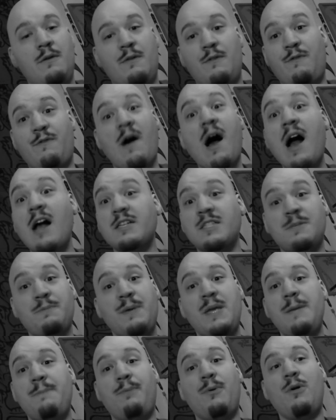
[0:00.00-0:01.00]
Fox
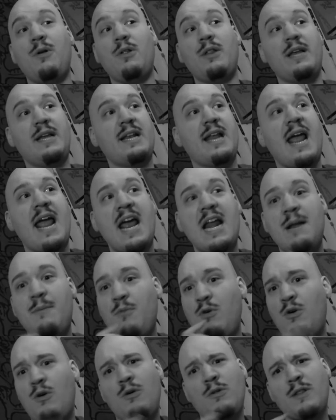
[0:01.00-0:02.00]
people and
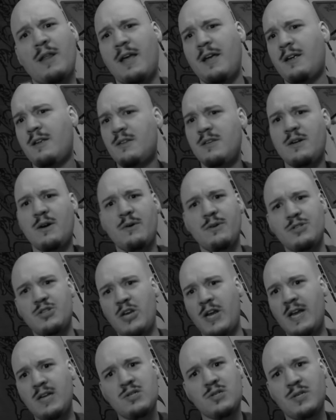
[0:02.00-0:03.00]
animal, and
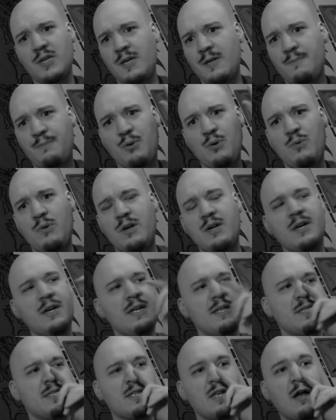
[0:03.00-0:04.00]
changeling,
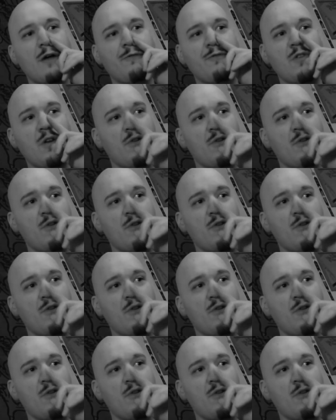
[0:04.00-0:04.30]
puka and stuff.